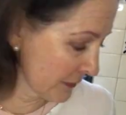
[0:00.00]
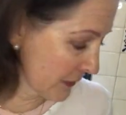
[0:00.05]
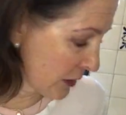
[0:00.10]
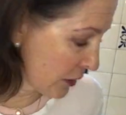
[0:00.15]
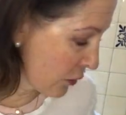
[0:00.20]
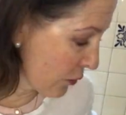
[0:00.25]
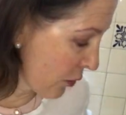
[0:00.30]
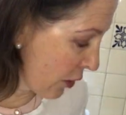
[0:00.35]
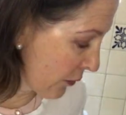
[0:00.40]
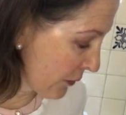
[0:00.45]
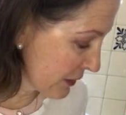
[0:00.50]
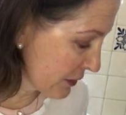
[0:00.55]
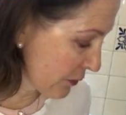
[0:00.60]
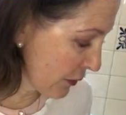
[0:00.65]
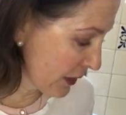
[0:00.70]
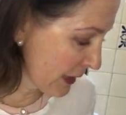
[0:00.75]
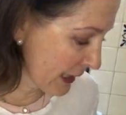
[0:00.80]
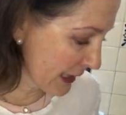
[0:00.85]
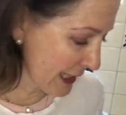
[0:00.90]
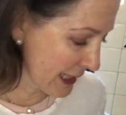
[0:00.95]
you always
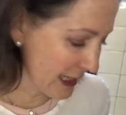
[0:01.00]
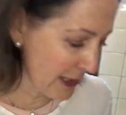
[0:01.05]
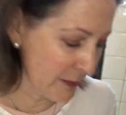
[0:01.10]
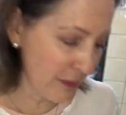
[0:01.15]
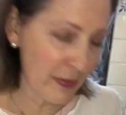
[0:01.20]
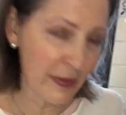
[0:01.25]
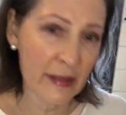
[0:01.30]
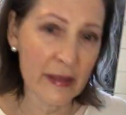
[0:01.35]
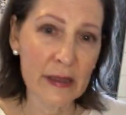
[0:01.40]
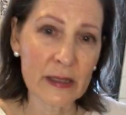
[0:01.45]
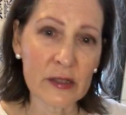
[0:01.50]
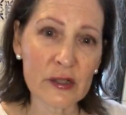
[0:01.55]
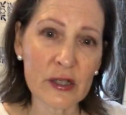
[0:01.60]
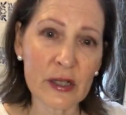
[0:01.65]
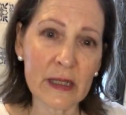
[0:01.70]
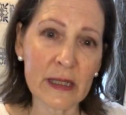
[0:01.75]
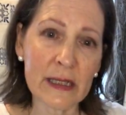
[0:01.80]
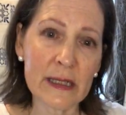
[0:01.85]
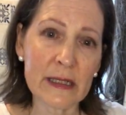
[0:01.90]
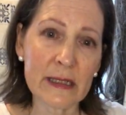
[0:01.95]
want to keep the
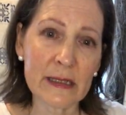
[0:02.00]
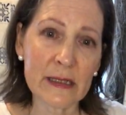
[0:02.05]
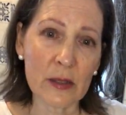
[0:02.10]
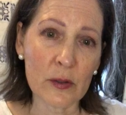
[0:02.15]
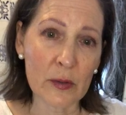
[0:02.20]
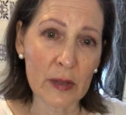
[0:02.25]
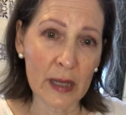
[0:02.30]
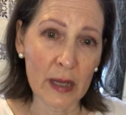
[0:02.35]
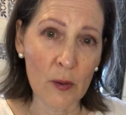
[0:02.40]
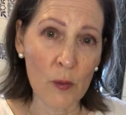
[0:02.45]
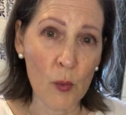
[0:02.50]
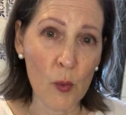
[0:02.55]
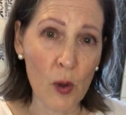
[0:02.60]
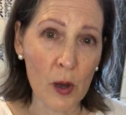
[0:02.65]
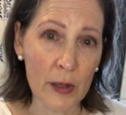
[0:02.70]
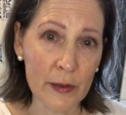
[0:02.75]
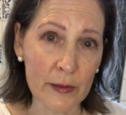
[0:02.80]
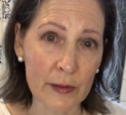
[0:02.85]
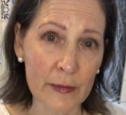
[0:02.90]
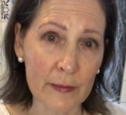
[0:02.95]
chili soaking
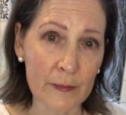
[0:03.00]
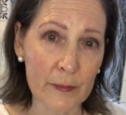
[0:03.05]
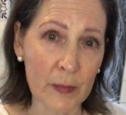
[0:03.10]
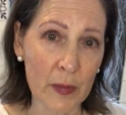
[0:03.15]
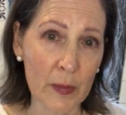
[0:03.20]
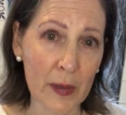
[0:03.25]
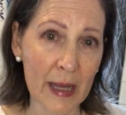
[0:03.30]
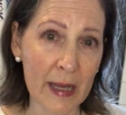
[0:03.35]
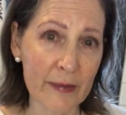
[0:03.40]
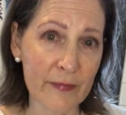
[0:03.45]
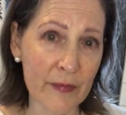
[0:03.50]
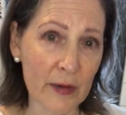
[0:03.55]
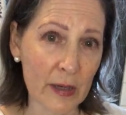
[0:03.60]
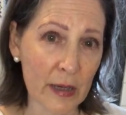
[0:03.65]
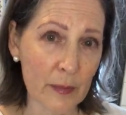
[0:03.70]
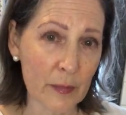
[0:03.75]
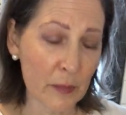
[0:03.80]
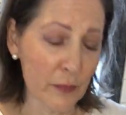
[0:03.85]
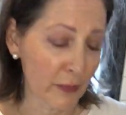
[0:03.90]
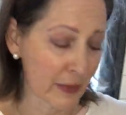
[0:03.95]
water, okay, for a
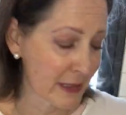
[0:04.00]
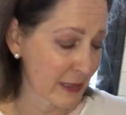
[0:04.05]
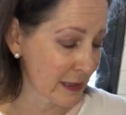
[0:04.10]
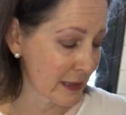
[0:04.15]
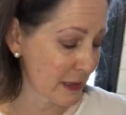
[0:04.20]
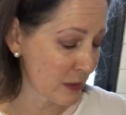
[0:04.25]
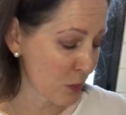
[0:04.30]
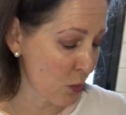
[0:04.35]
couple reasons.